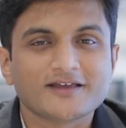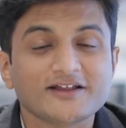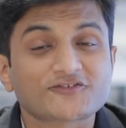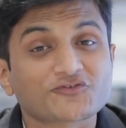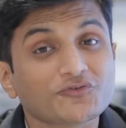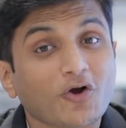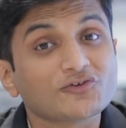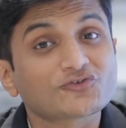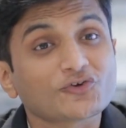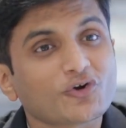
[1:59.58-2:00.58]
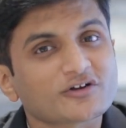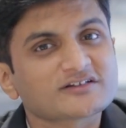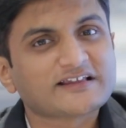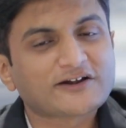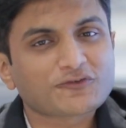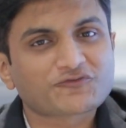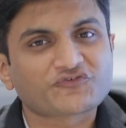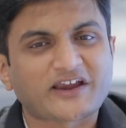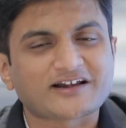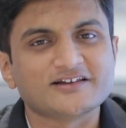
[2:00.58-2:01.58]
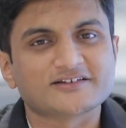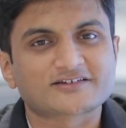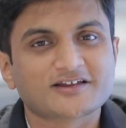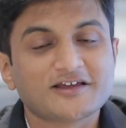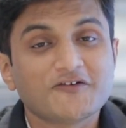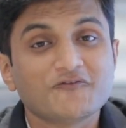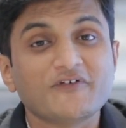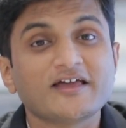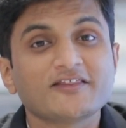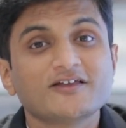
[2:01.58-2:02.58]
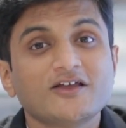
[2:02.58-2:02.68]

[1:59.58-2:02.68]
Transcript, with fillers: It's also not a set of checklists where